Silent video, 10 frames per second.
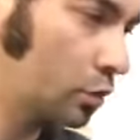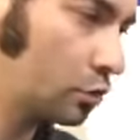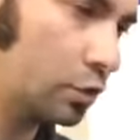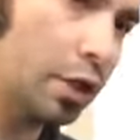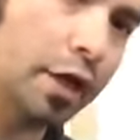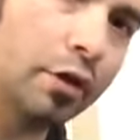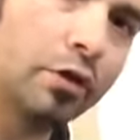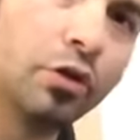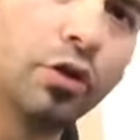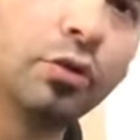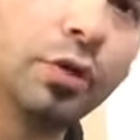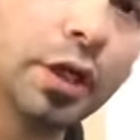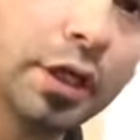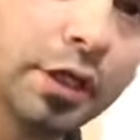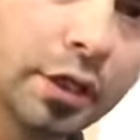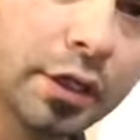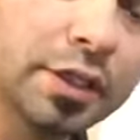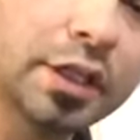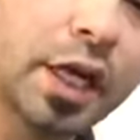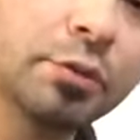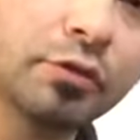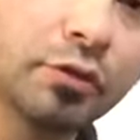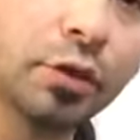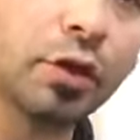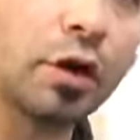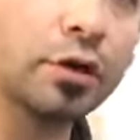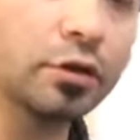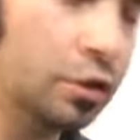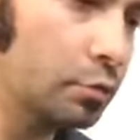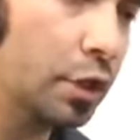so that no ink escapes from the cartridge,